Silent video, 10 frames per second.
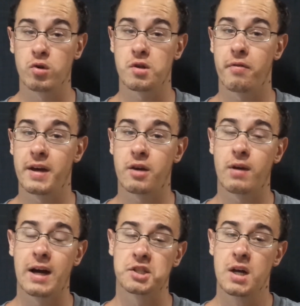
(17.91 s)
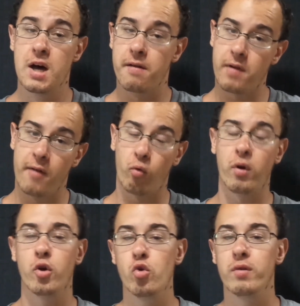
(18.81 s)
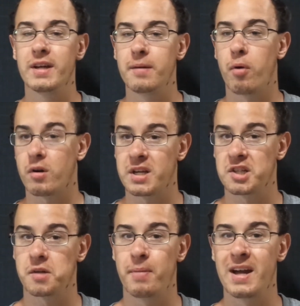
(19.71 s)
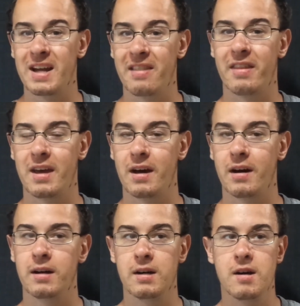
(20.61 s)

so thank you guys for everyone who did participate in the uh,